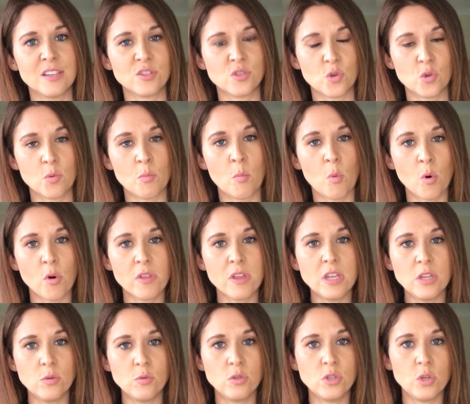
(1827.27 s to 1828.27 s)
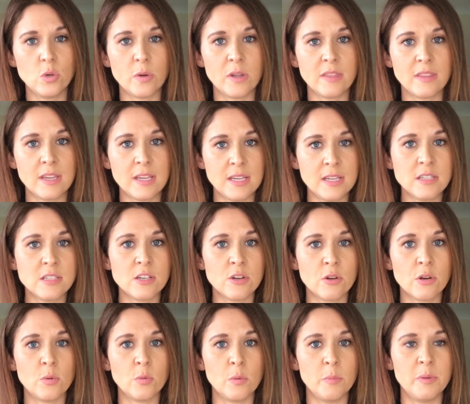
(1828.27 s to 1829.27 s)
So the more that you do it, the easier
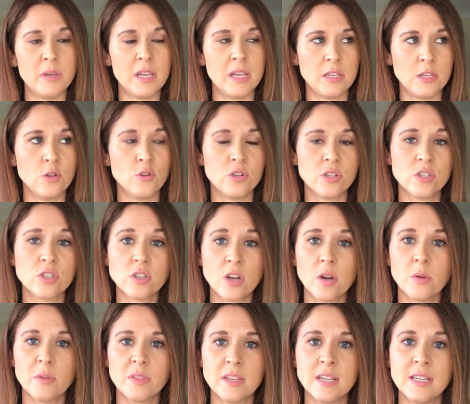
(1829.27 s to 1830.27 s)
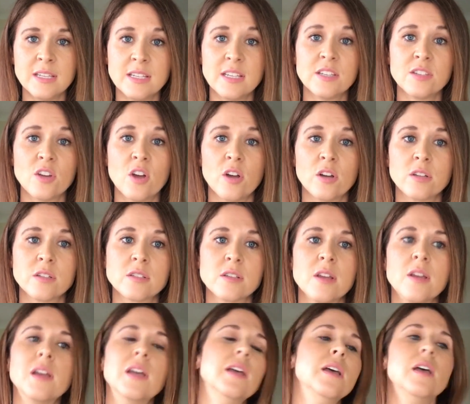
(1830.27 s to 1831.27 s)
it will be. And you should start with easy songs.
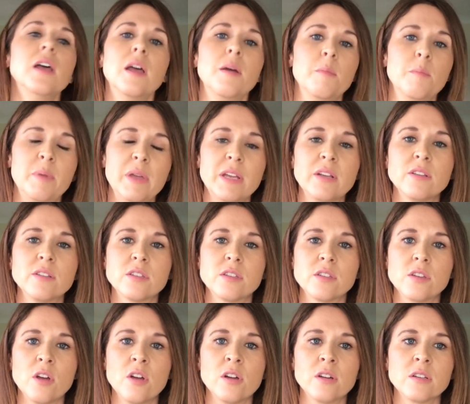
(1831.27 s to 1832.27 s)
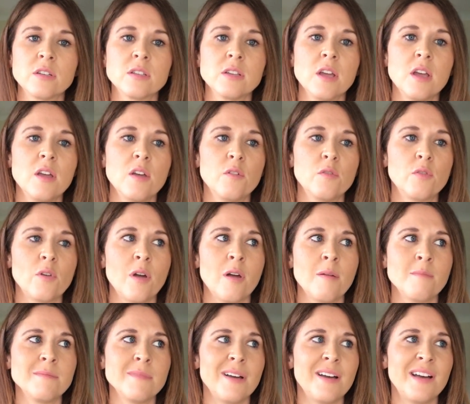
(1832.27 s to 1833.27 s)
Beatles songs
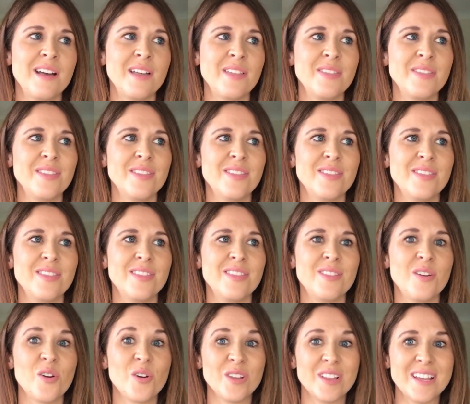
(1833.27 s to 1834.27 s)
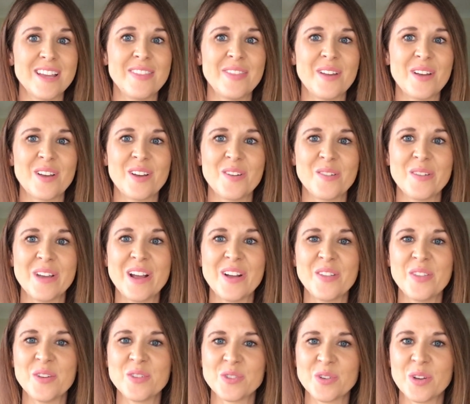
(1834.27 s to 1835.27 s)
from early in their career,
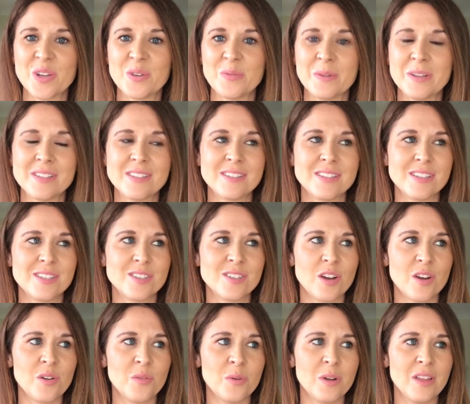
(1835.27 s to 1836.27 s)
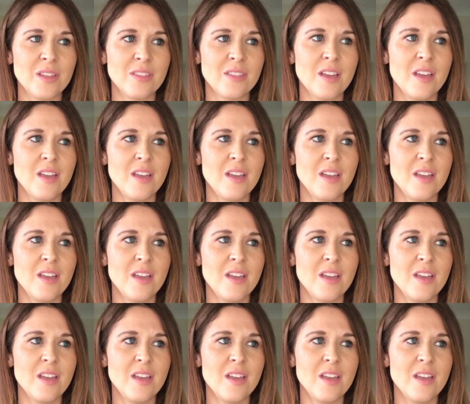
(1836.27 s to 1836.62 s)
those are good ones to start with.